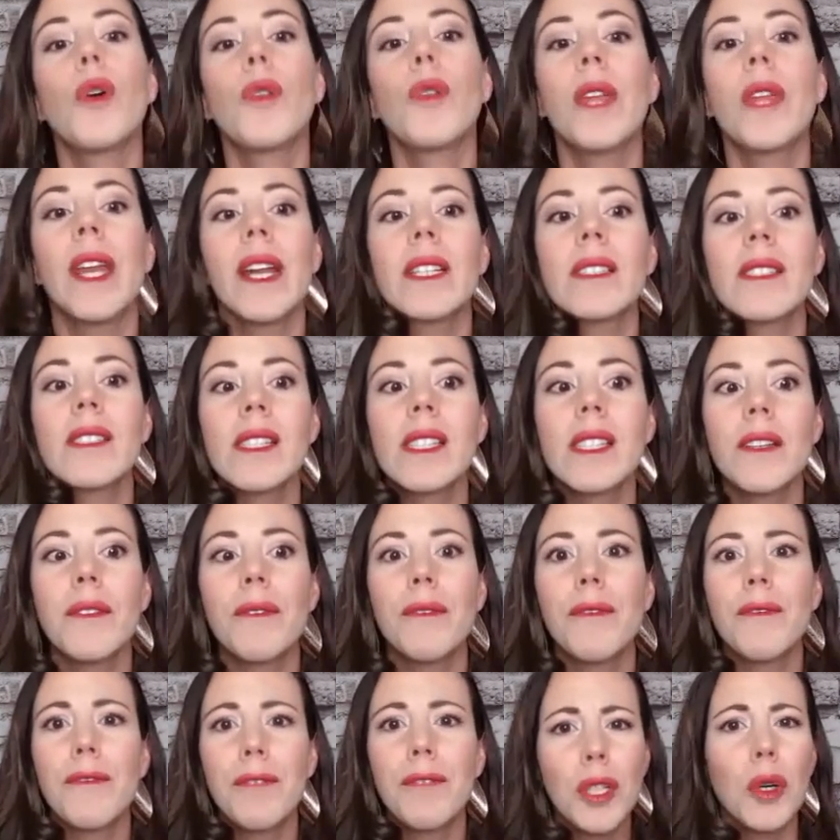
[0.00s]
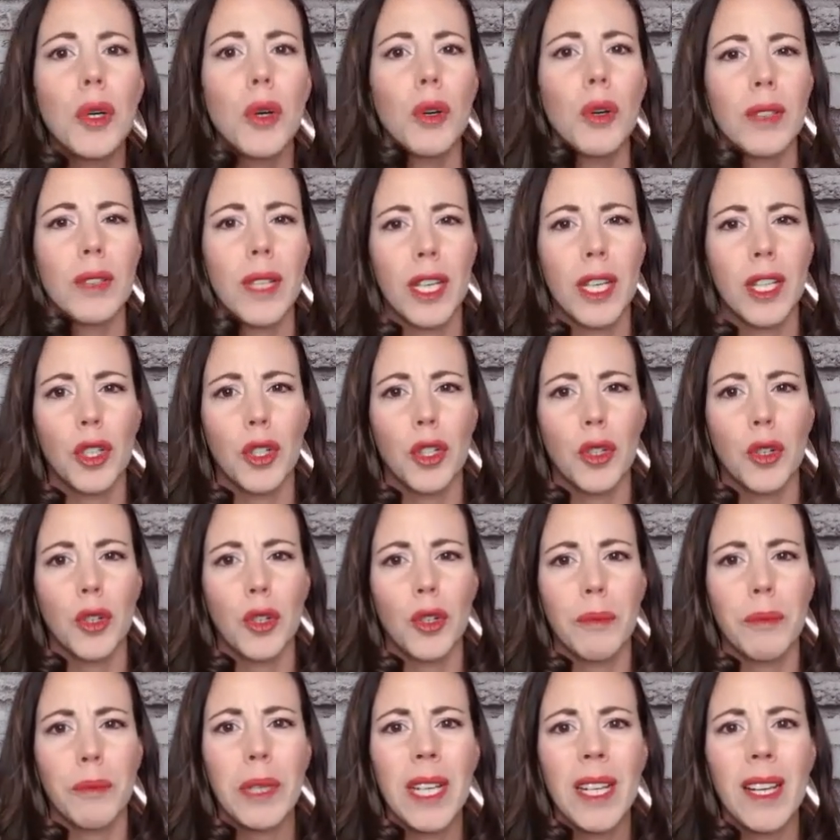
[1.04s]
that it doesn't feel like
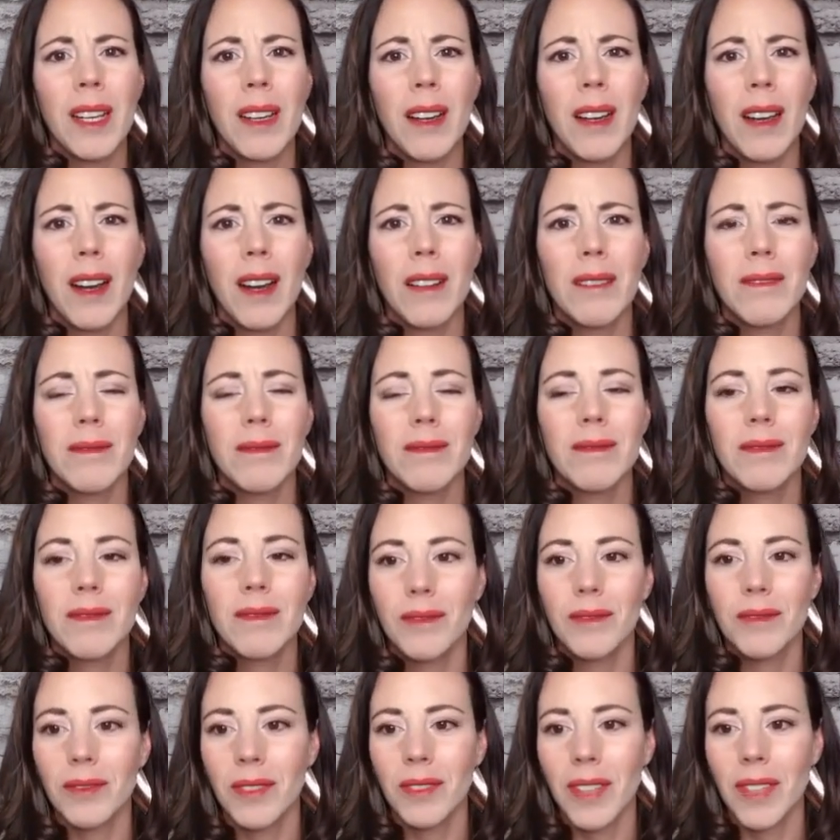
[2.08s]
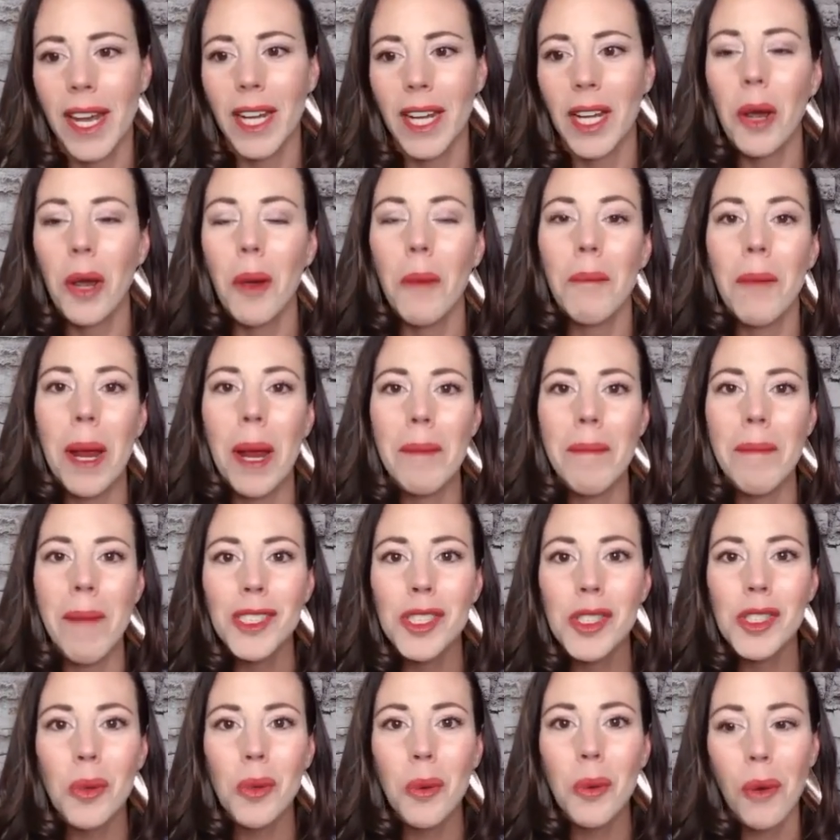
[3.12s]
you're being, like my
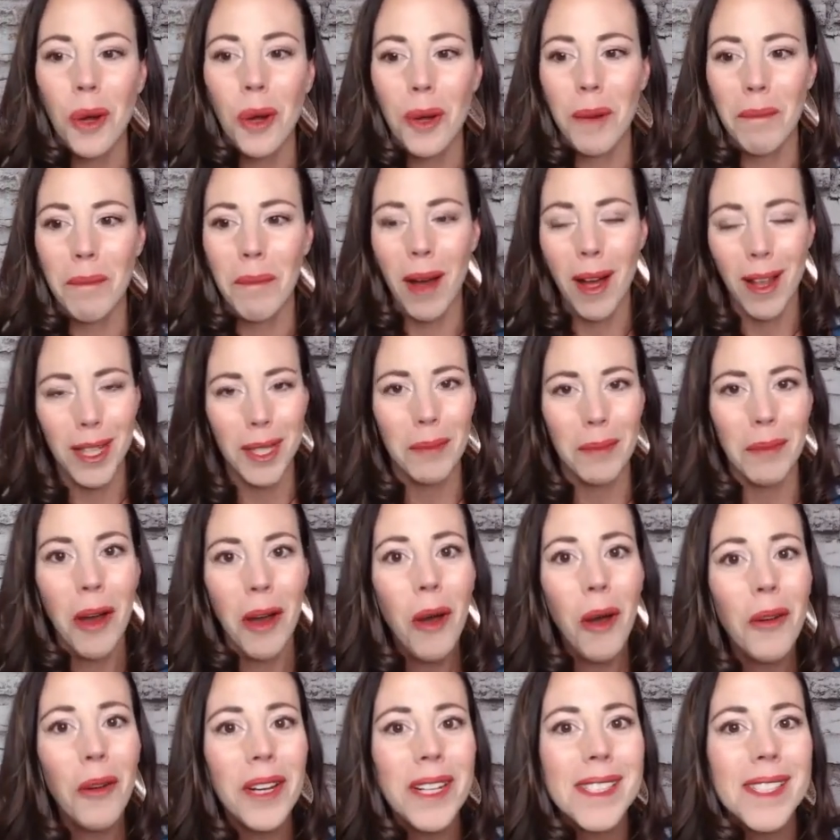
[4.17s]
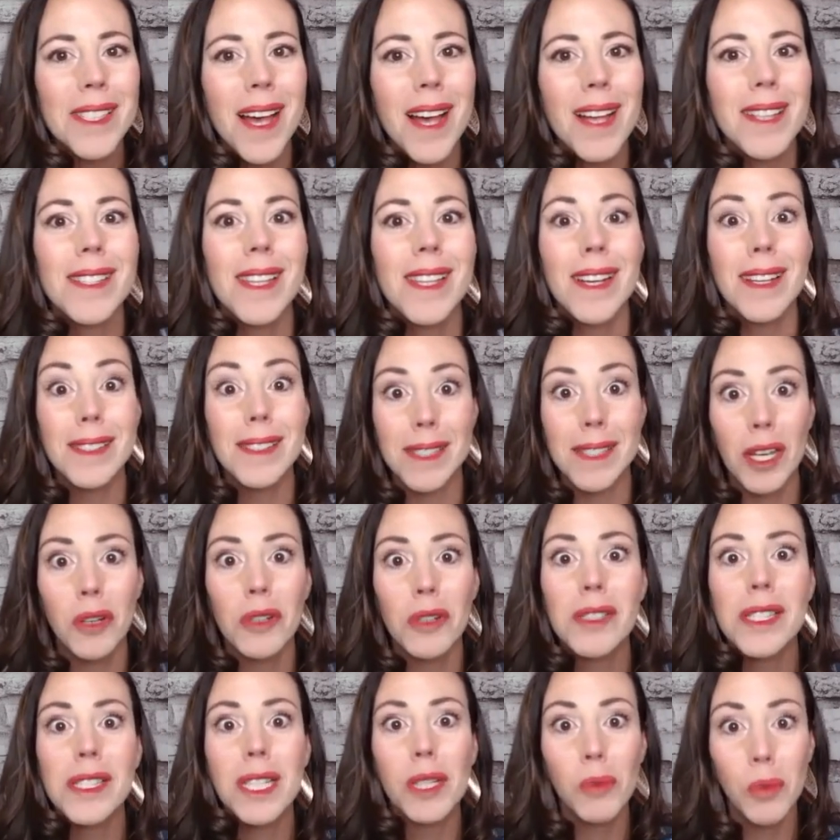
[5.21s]
mentor, Molly Mahoney says, a
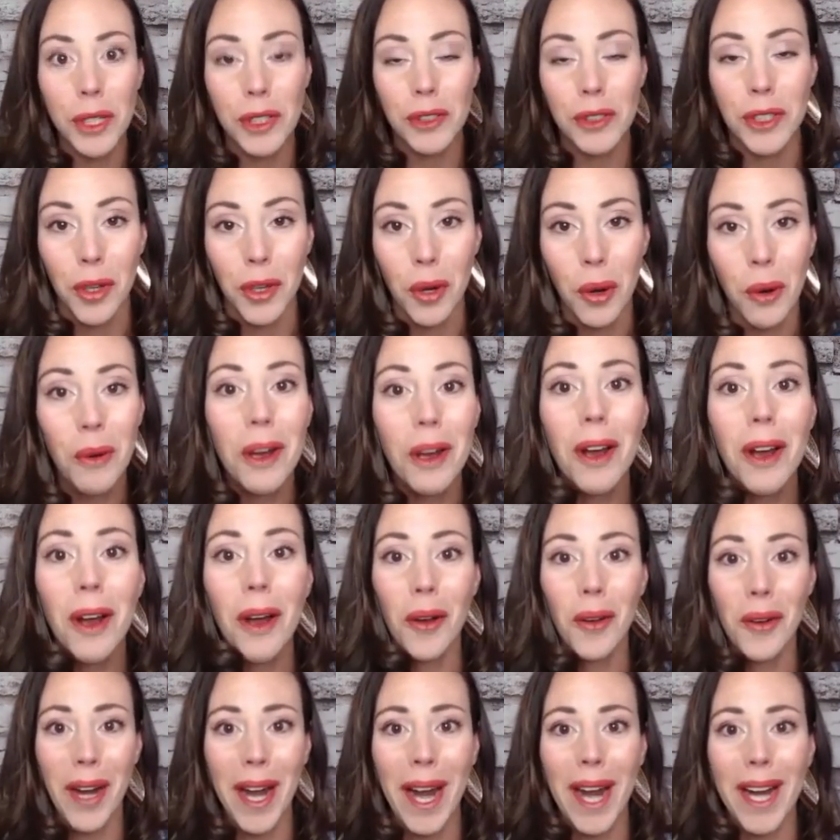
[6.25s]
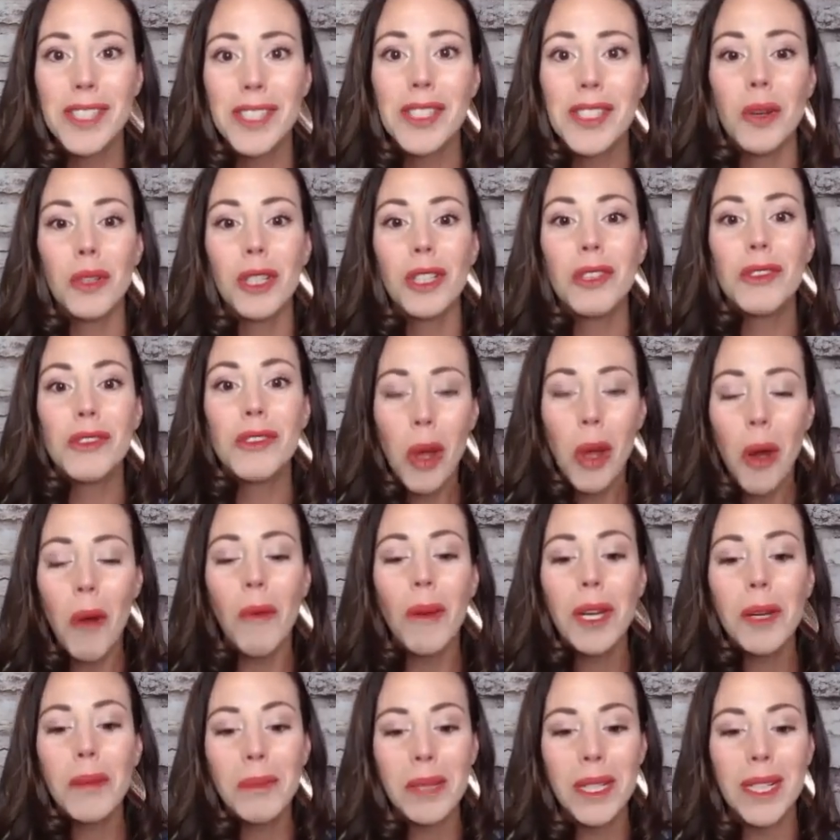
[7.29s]
salesy weirdo. Okay, so you don't
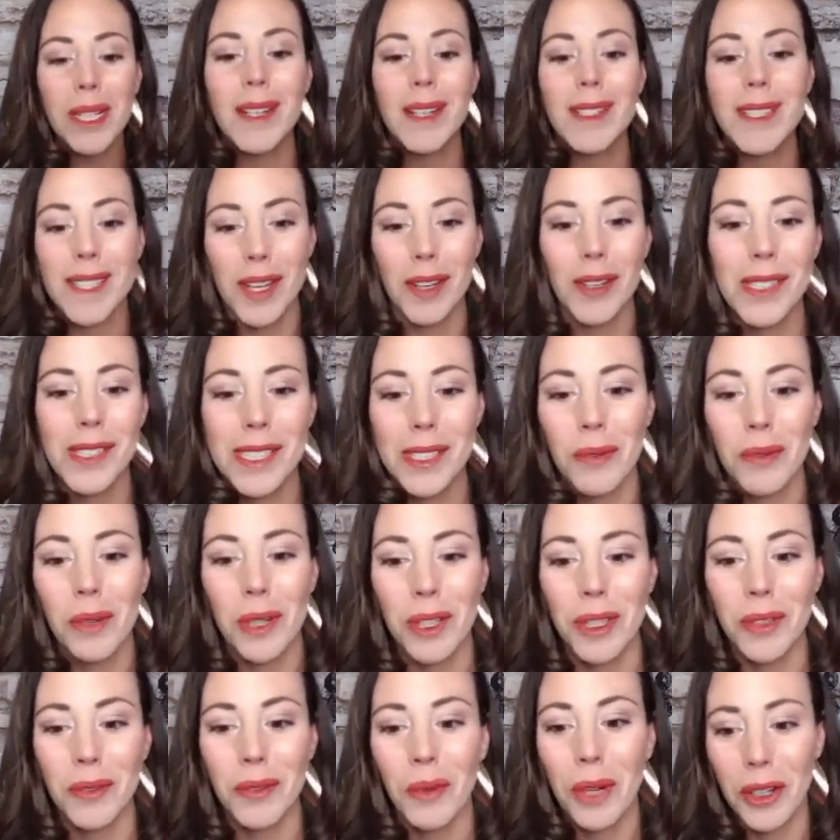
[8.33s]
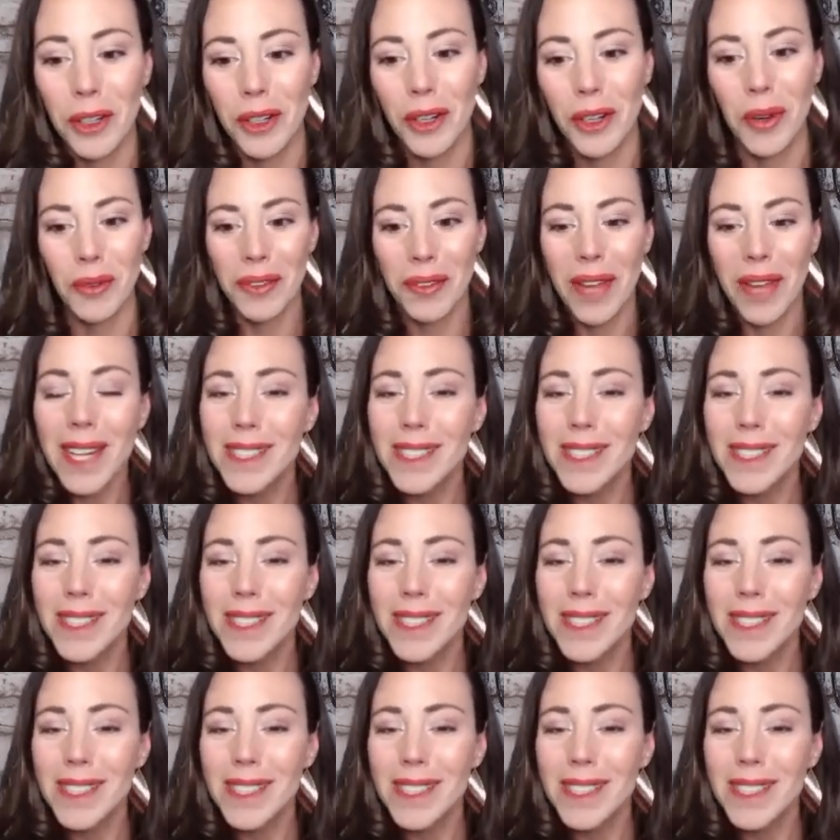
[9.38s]
want to be a salesy weirdo.